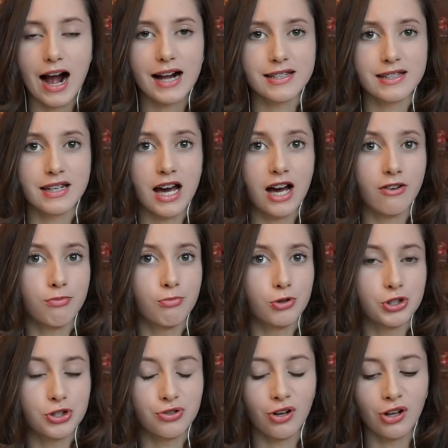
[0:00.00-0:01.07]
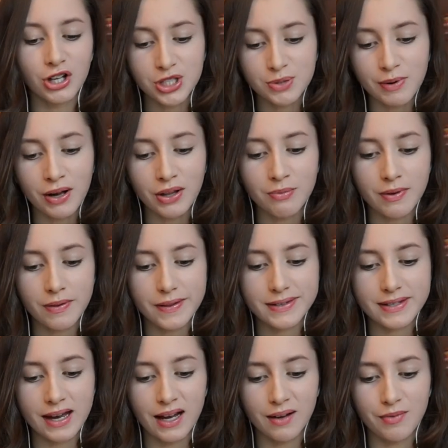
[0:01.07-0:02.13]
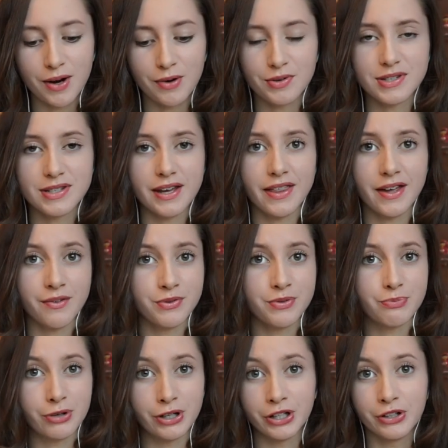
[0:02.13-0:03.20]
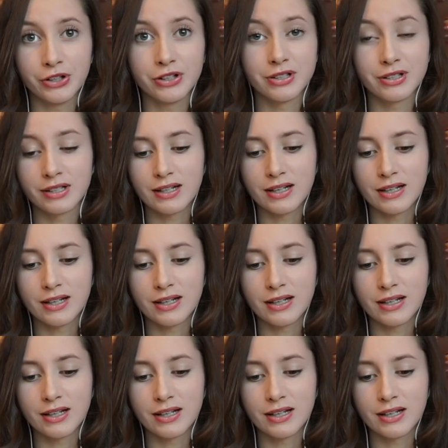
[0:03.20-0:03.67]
I didn't have much knowledge about them at the time, I would say that was pretty good.